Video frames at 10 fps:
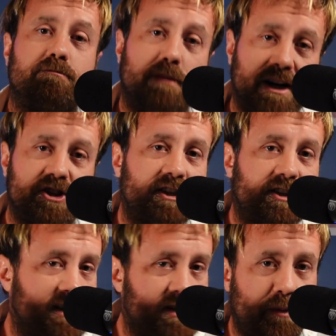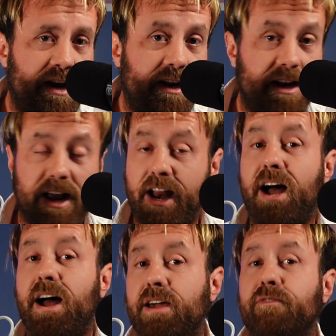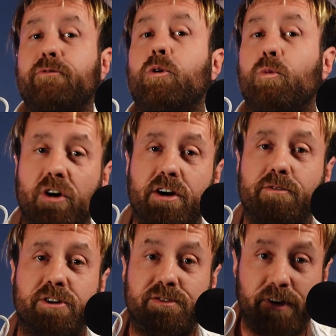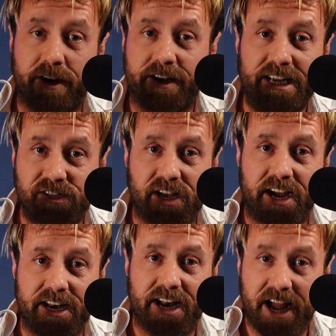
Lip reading: much anticipated, and I, for one, was very excited.